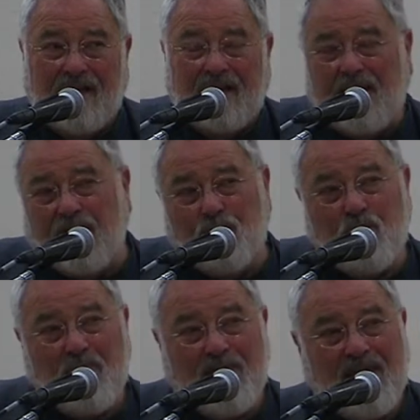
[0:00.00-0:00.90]

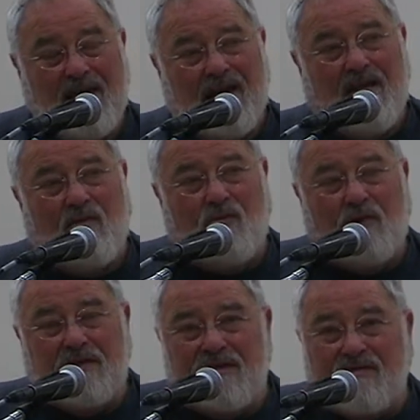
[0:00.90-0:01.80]
Now,
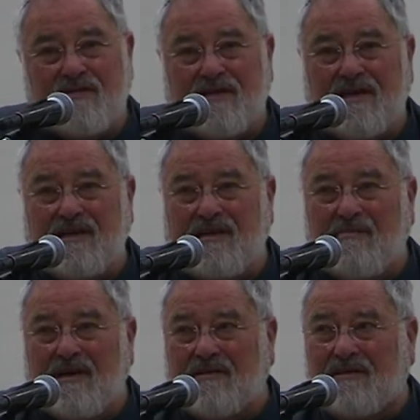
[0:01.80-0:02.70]
what's interesting
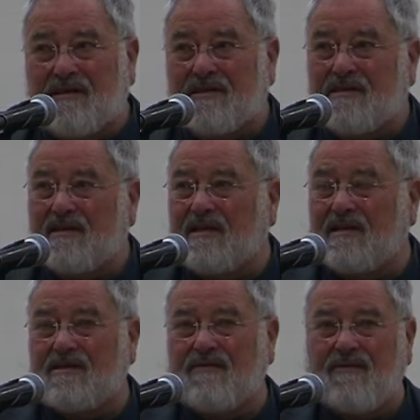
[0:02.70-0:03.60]
about this
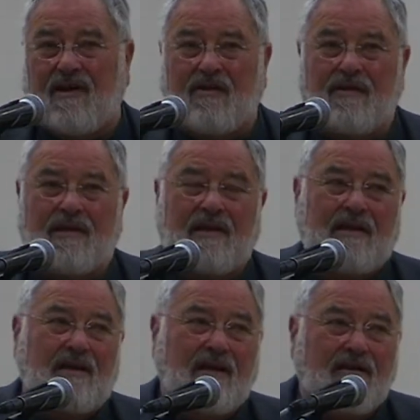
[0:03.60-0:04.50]
is the following,
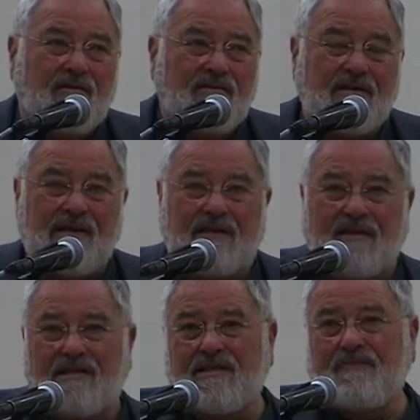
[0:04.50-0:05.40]
and it goes like
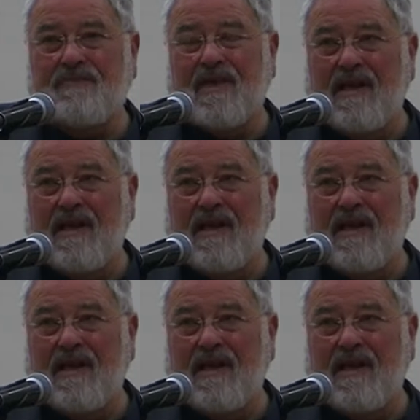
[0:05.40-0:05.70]
this.